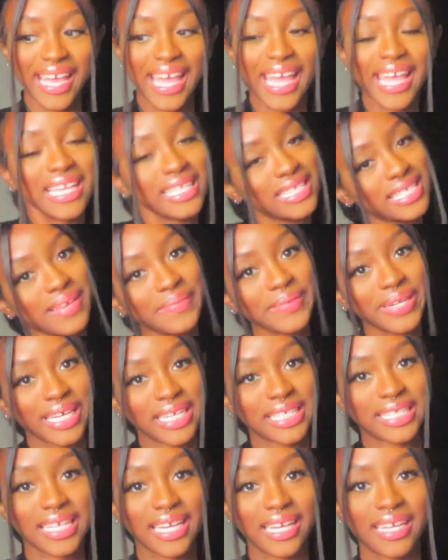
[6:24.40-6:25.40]
8, 7
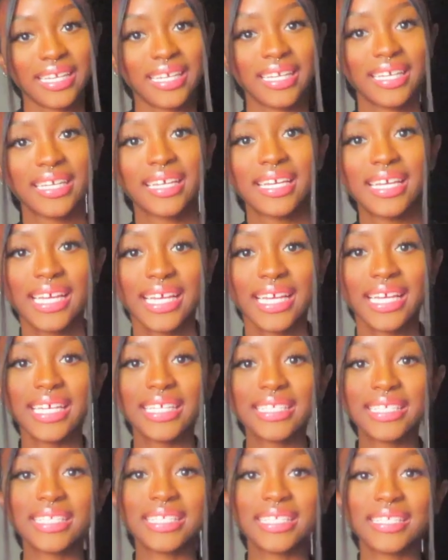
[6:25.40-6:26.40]
out of 10.
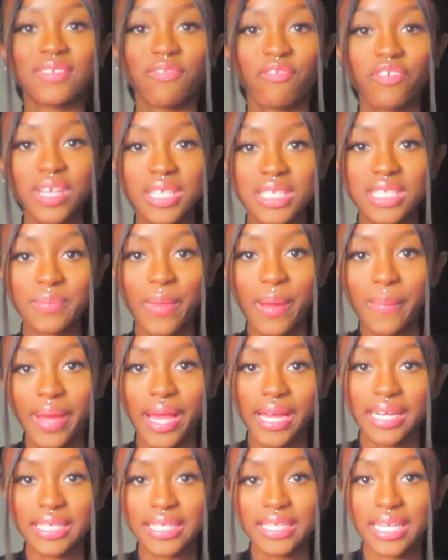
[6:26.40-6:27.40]
It fits my
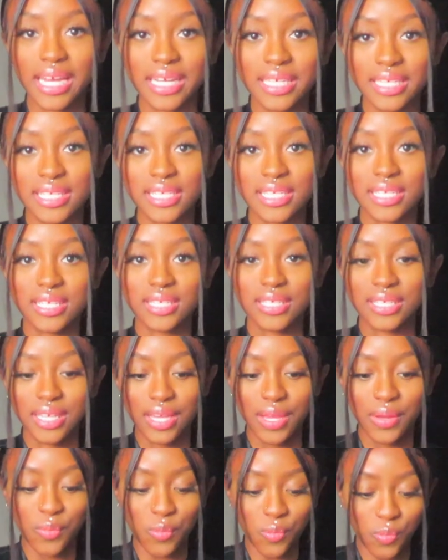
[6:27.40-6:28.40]
body nice
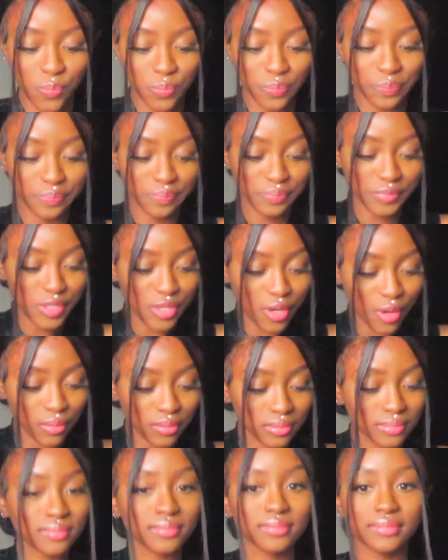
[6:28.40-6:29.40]
and, you
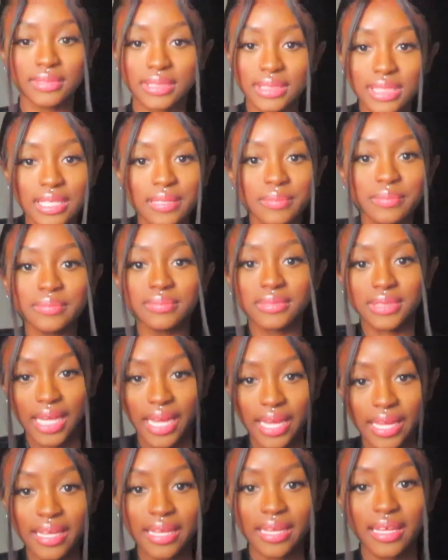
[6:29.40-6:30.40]
know, slim,
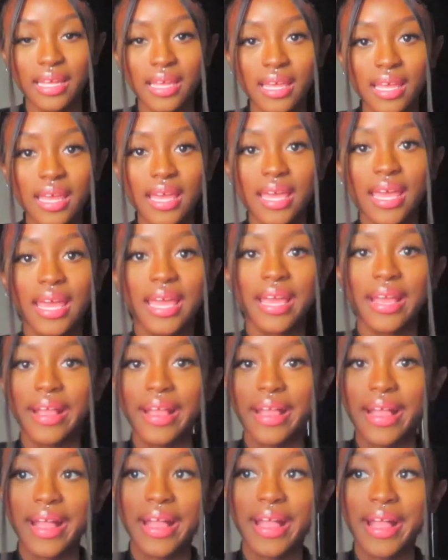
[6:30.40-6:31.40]
tight.
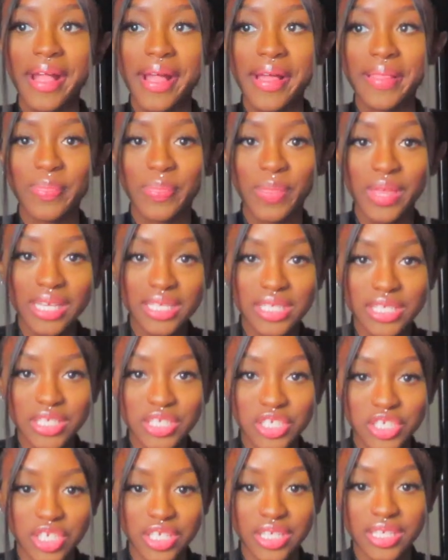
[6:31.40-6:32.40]
This
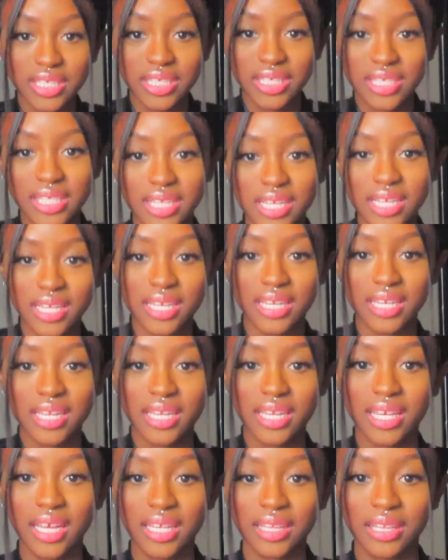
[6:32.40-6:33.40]
is just
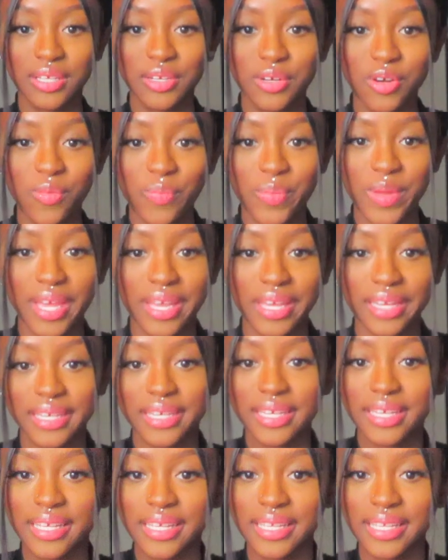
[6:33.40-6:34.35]
a little bit